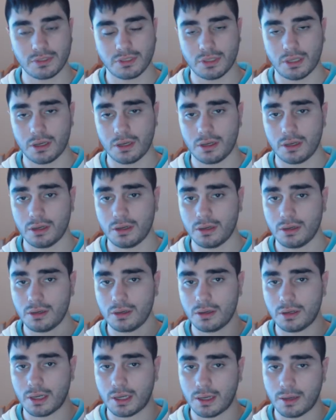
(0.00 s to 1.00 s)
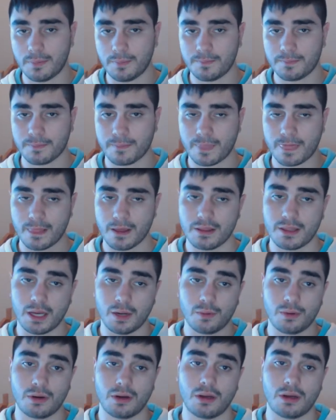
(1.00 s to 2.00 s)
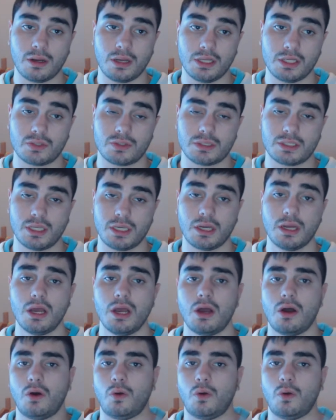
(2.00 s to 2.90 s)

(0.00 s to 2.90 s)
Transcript: that were interesting.